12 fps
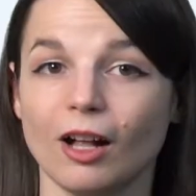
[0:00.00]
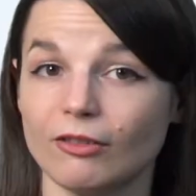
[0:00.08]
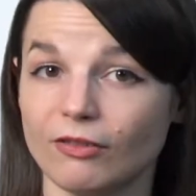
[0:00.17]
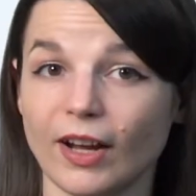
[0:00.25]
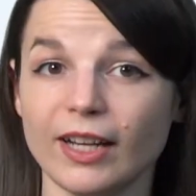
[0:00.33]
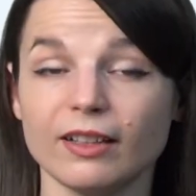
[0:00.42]

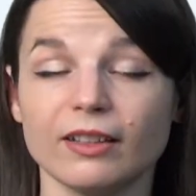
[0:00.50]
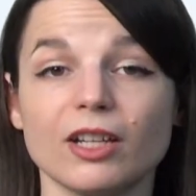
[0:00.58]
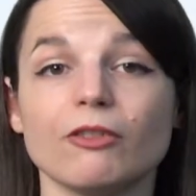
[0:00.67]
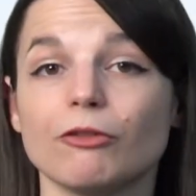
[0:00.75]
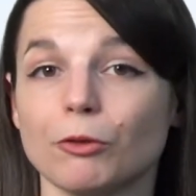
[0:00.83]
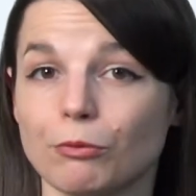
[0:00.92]

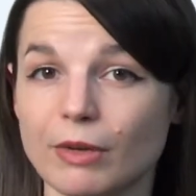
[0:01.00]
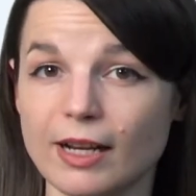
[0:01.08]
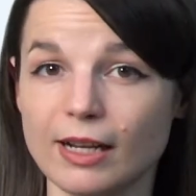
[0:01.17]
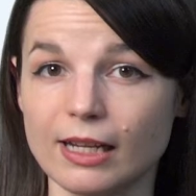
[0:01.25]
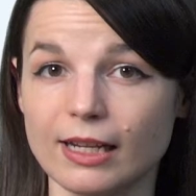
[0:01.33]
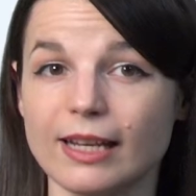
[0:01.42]
Finally, for
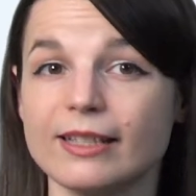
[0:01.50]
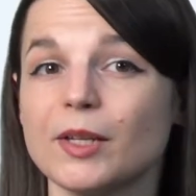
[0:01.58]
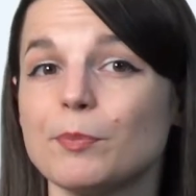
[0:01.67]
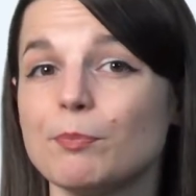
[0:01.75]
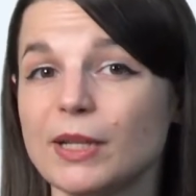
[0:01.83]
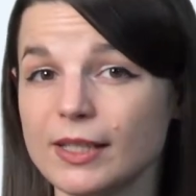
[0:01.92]
reading, it's
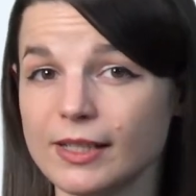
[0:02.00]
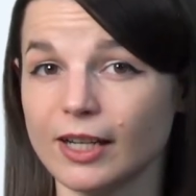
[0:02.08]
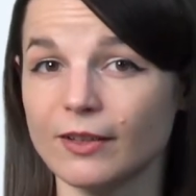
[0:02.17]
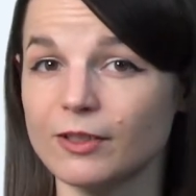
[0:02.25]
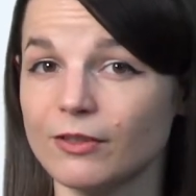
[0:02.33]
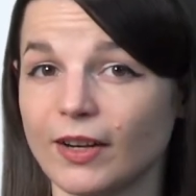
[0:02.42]
a bit
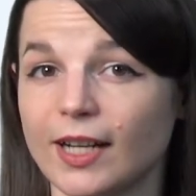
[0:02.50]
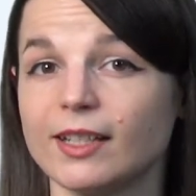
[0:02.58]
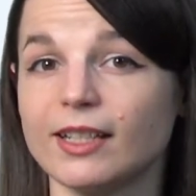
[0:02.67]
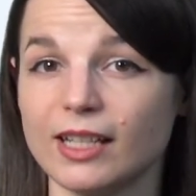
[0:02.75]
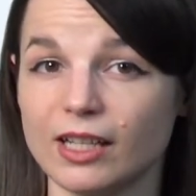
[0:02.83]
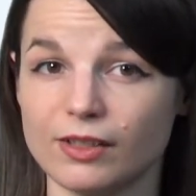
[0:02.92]
tough to find
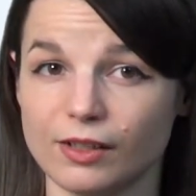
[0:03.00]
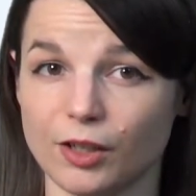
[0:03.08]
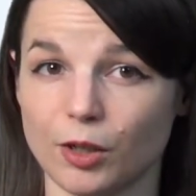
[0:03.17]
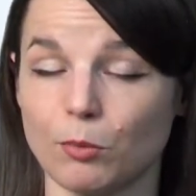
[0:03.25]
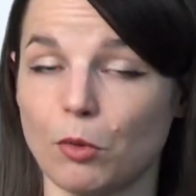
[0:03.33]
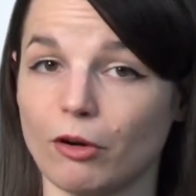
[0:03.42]
an
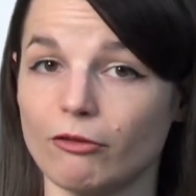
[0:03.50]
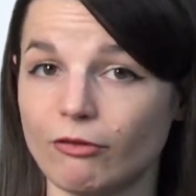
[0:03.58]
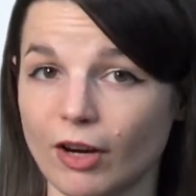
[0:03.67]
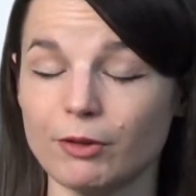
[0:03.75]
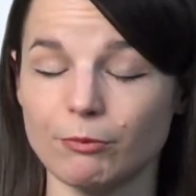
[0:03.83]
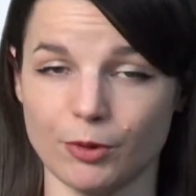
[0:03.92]
easier, more
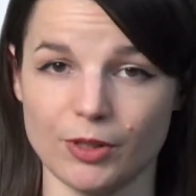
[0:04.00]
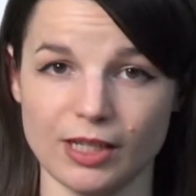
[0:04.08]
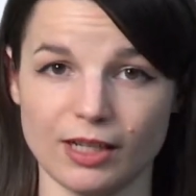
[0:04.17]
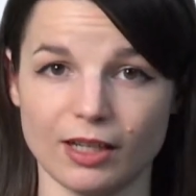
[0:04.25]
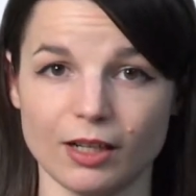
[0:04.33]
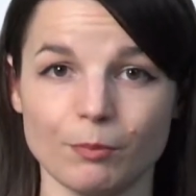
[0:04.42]
fun
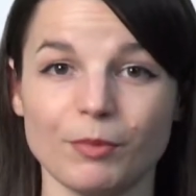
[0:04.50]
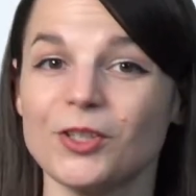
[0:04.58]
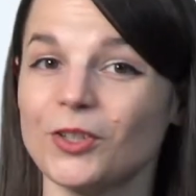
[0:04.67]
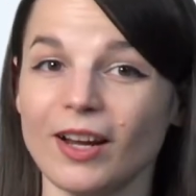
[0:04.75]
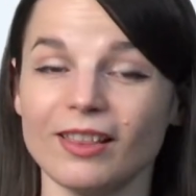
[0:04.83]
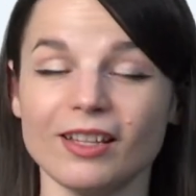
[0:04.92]
routine, but
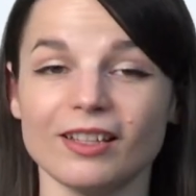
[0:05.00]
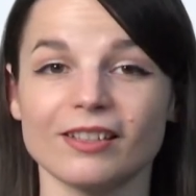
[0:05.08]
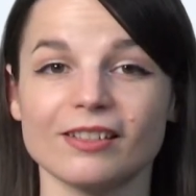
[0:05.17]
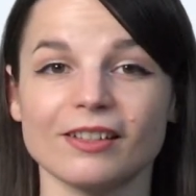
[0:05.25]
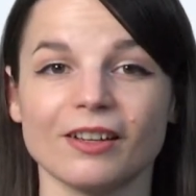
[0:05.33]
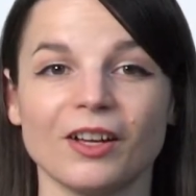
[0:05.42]
try
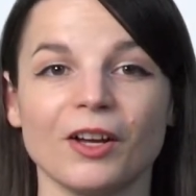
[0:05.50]
these.